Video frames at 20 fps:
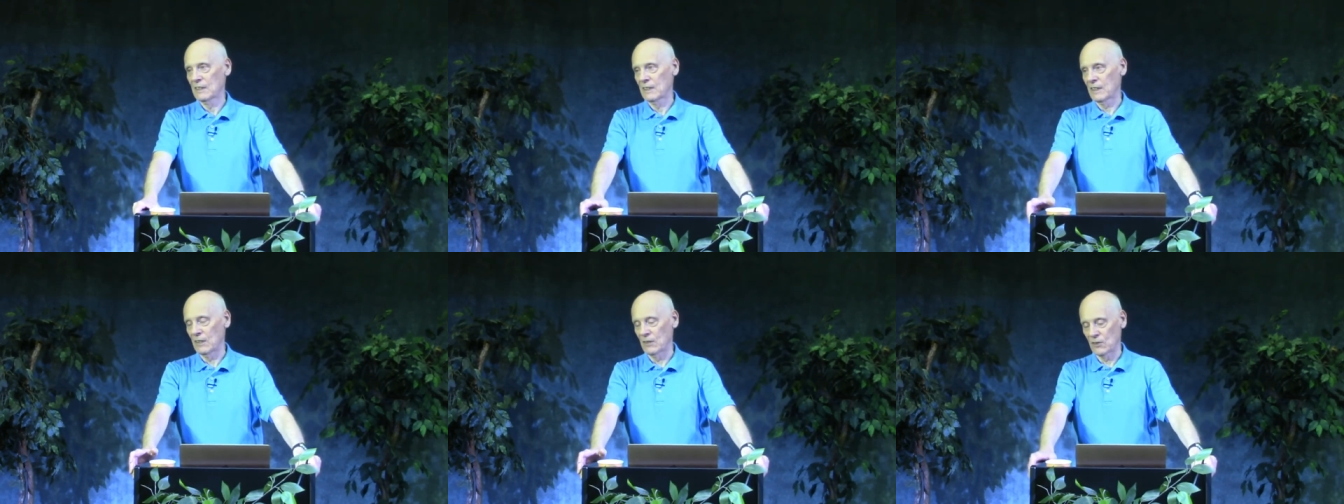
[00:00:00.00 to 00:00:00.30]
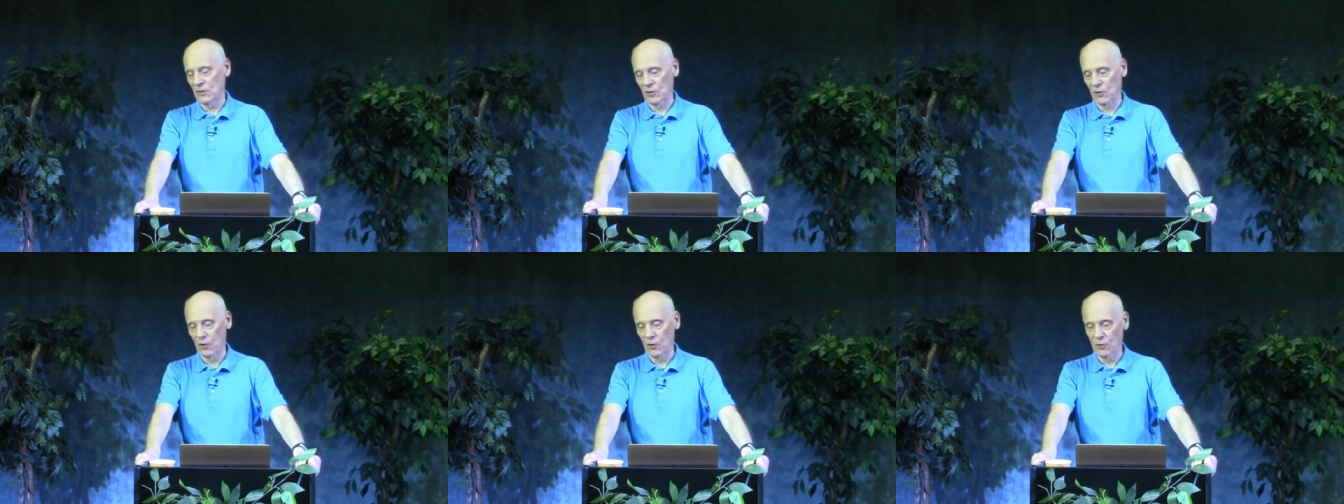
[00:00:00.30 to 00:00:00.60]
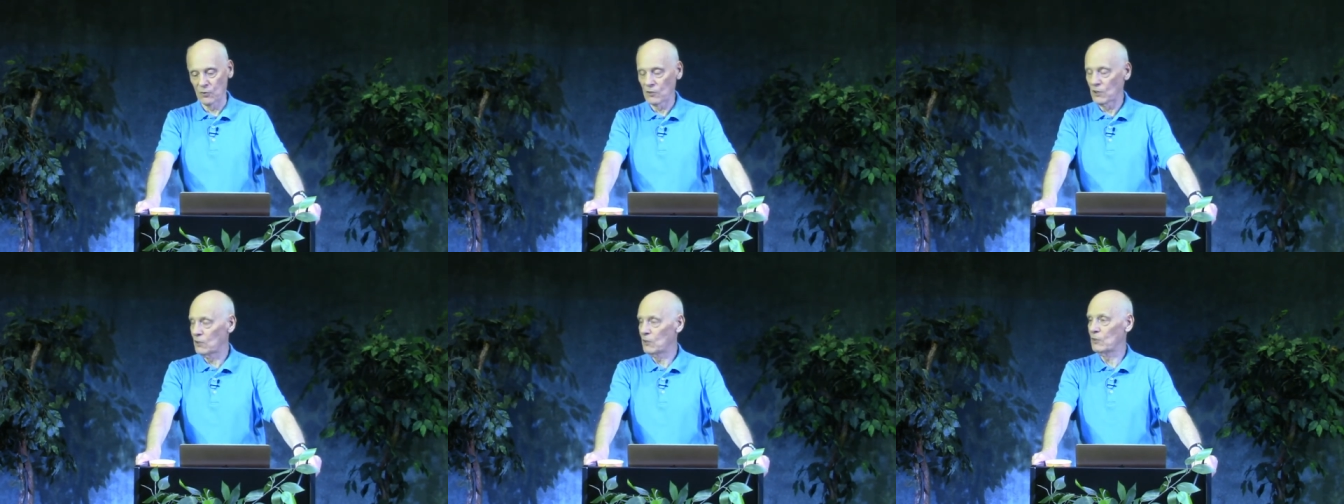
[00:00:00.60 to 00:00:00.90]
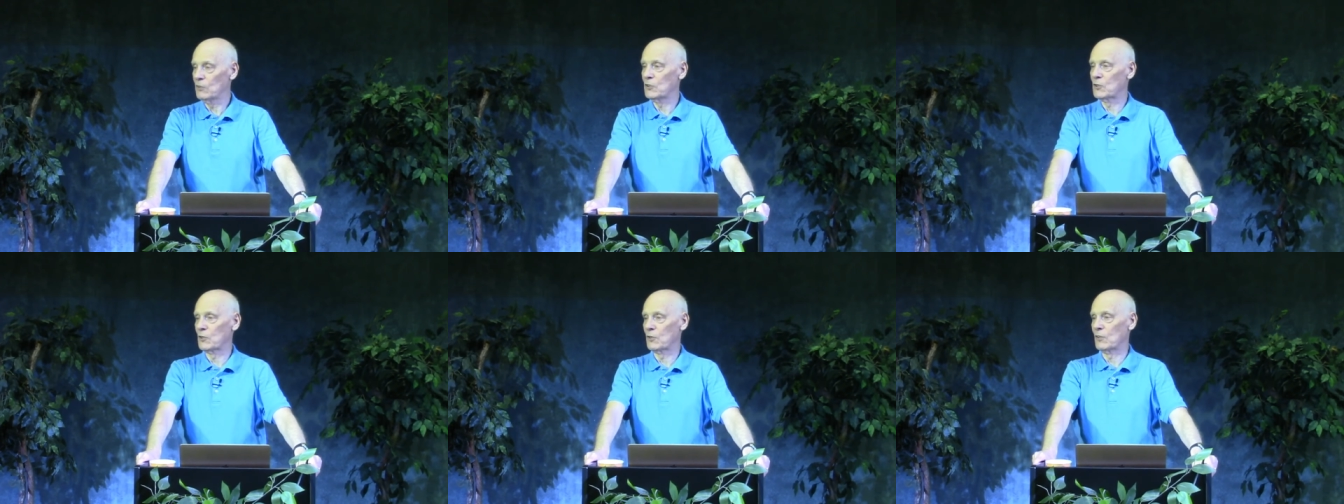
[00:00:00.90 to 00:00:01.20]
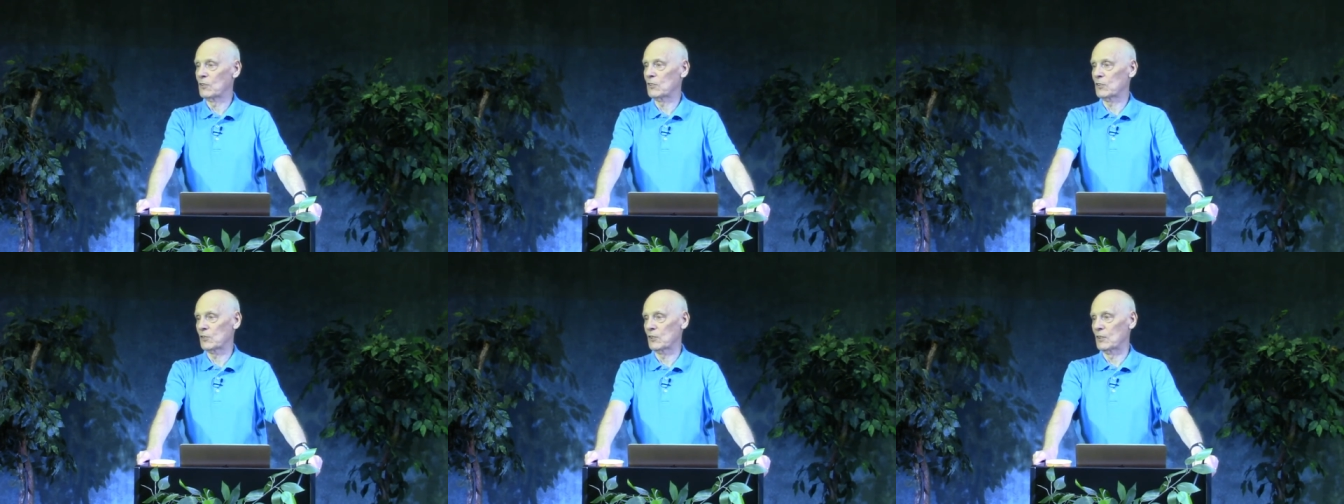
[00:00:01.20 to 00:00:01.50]
And so the New
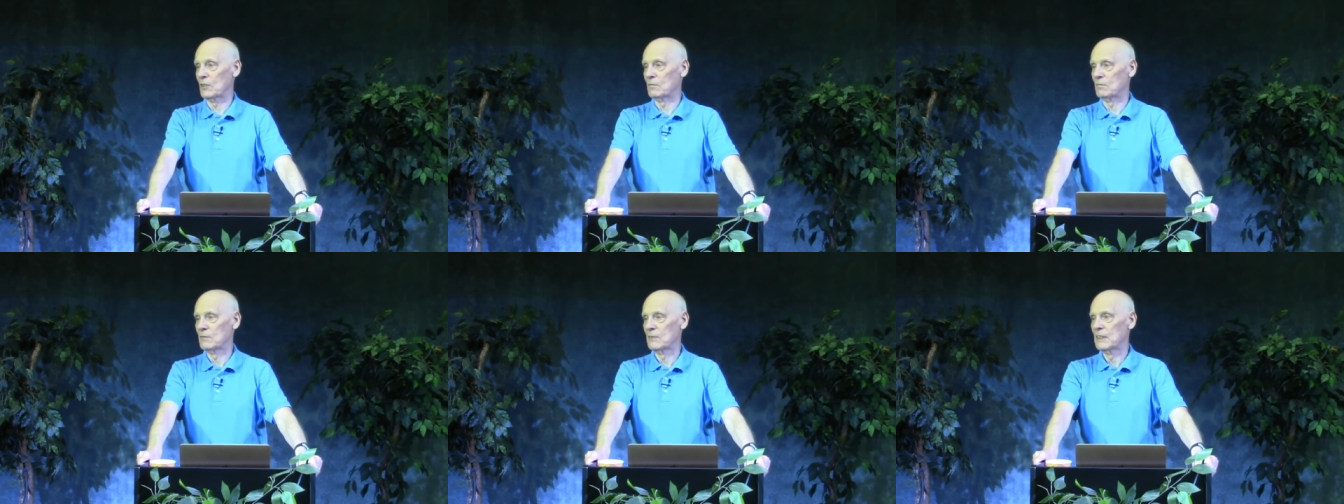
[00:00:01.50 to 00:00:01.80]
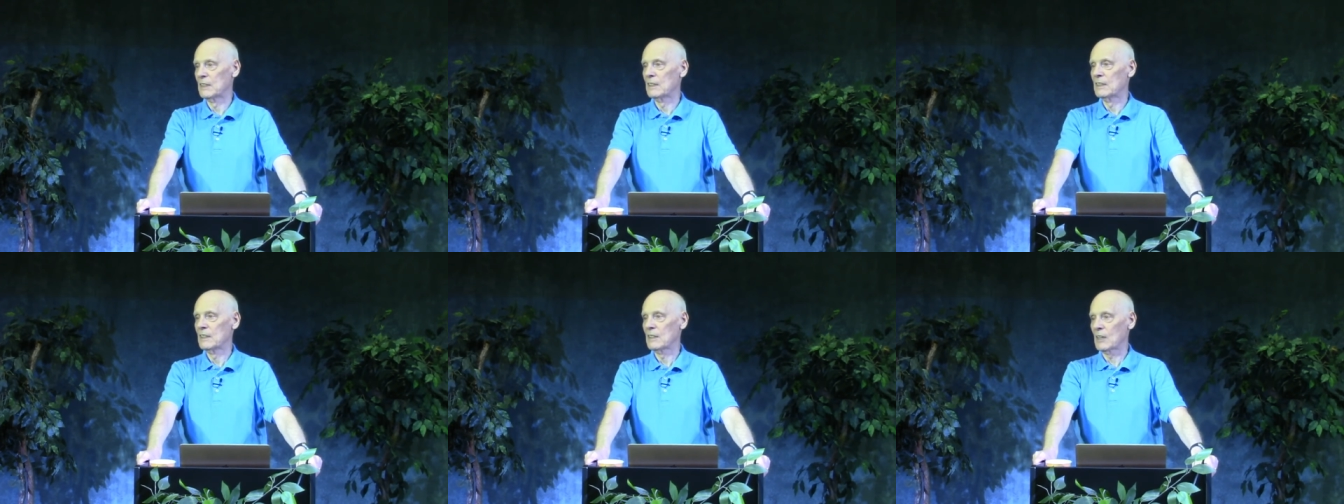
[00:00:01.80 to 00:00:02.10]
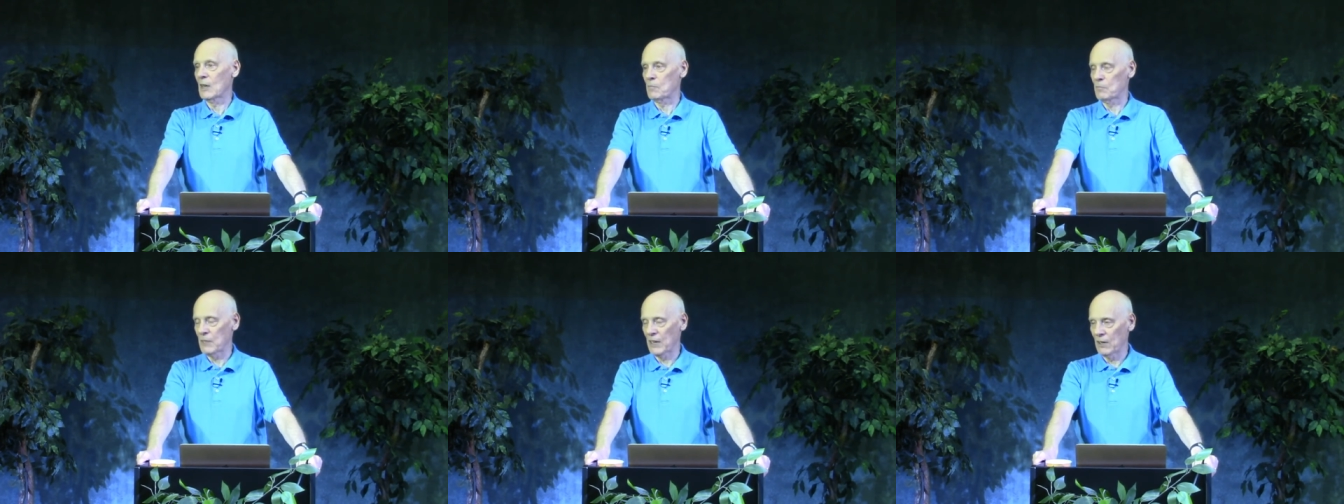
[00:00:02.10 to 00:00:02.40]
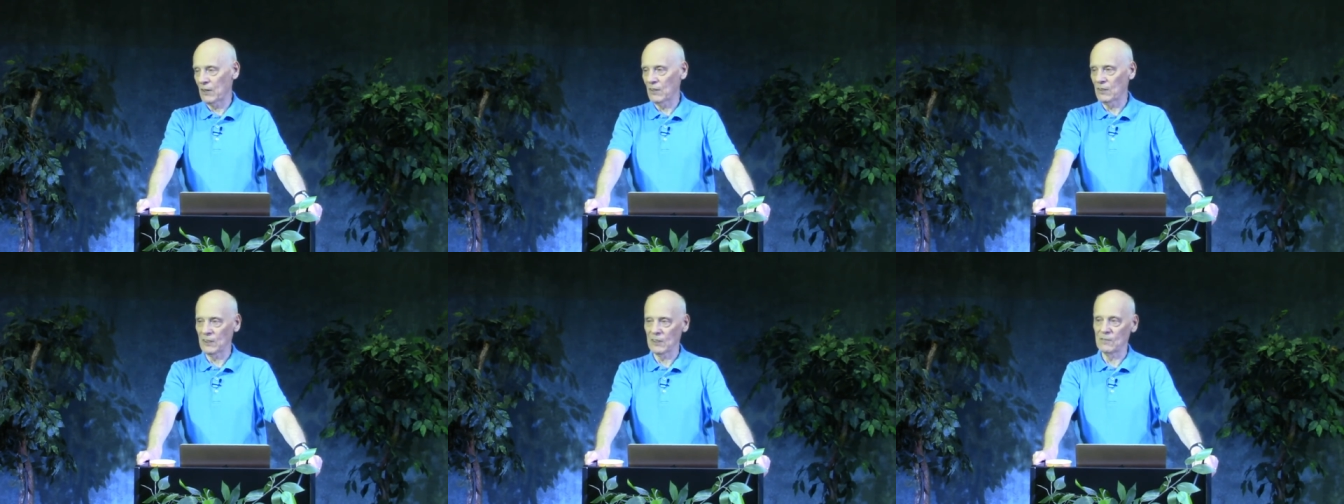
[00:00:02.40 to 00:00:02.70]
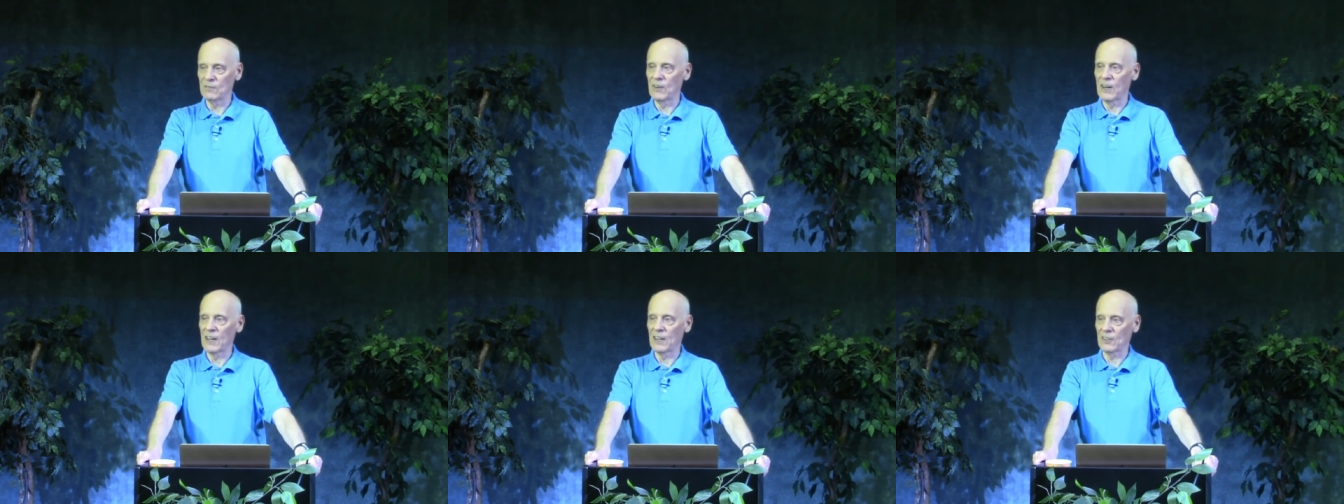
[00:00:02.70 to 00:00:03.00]
Jerusalem apparently
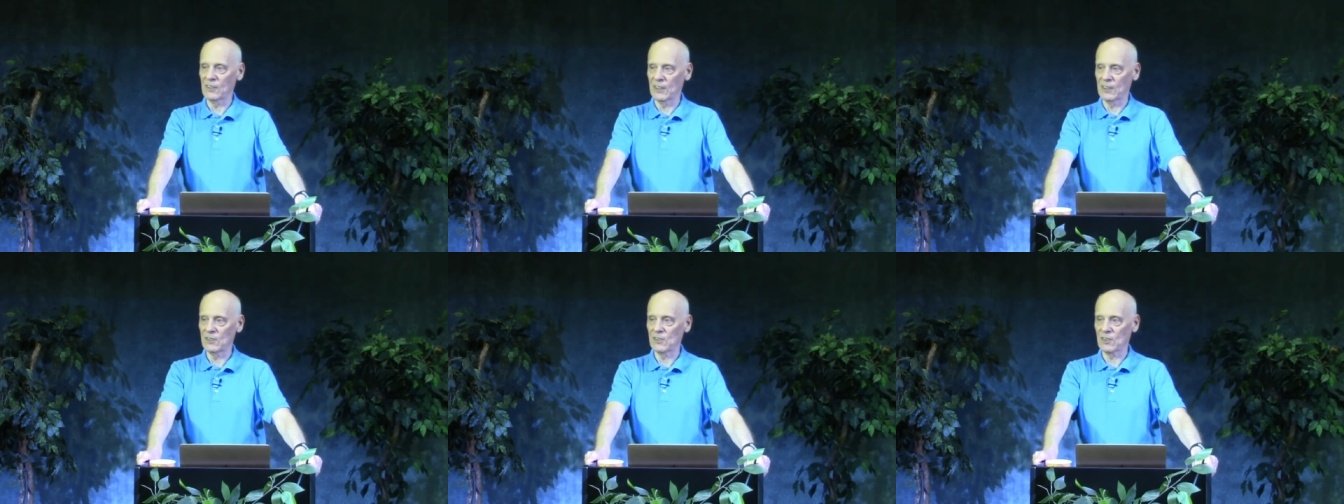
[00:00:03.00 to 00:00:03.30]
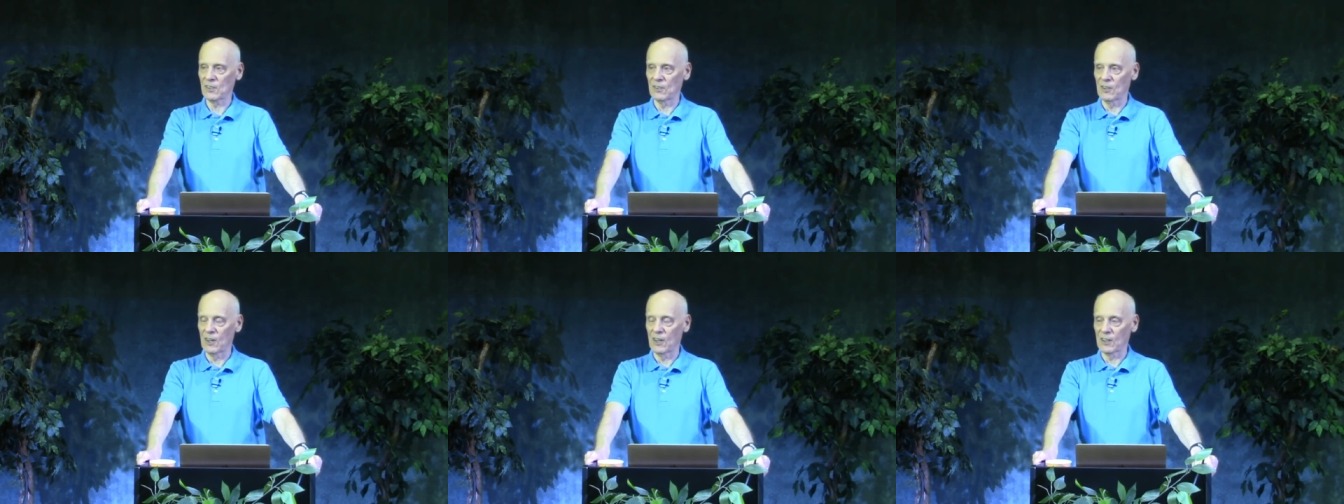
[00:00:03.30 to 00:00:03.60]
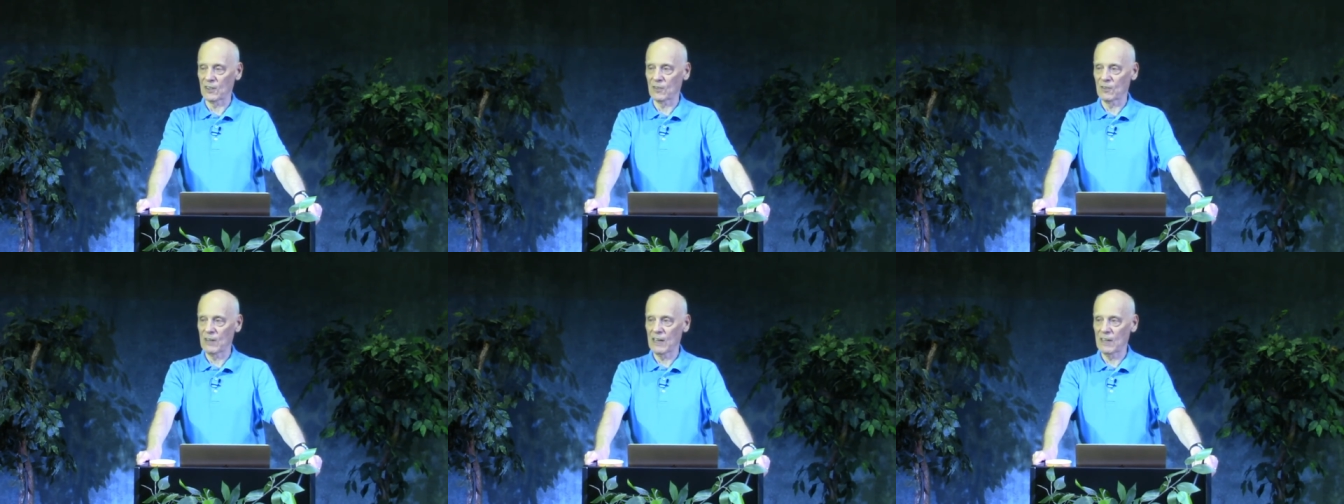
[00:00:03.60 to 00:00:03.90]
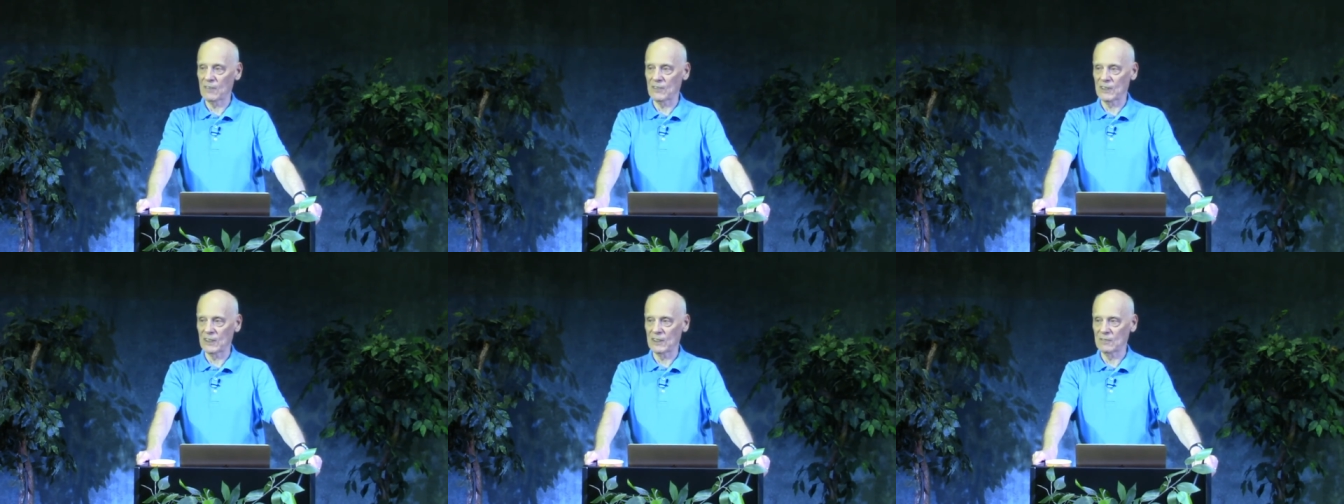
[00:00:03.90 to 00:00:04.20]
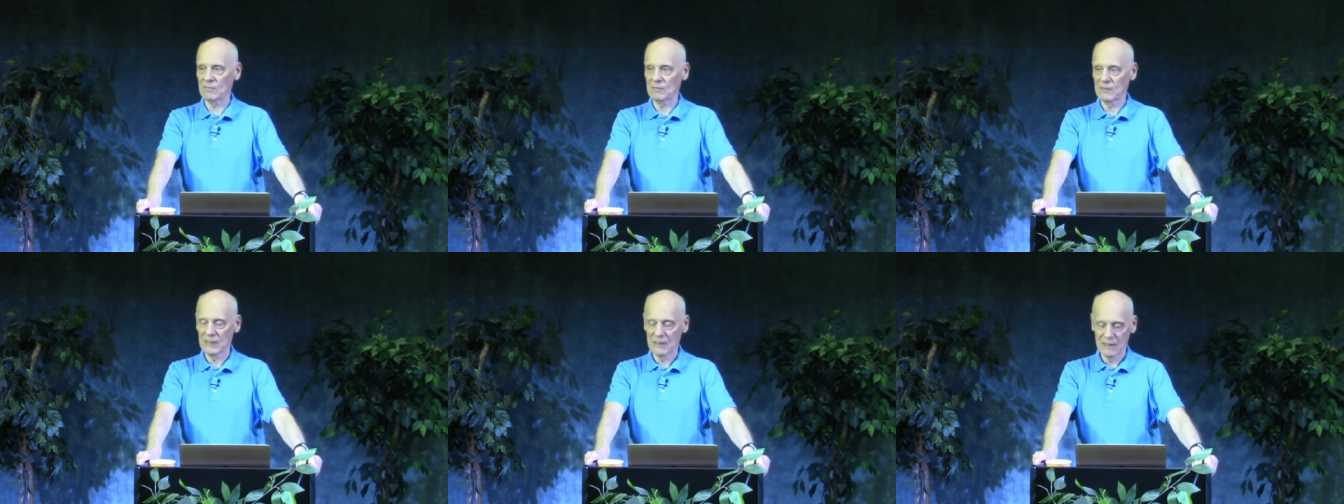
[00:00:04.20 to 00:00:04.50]
violates the law of gravity.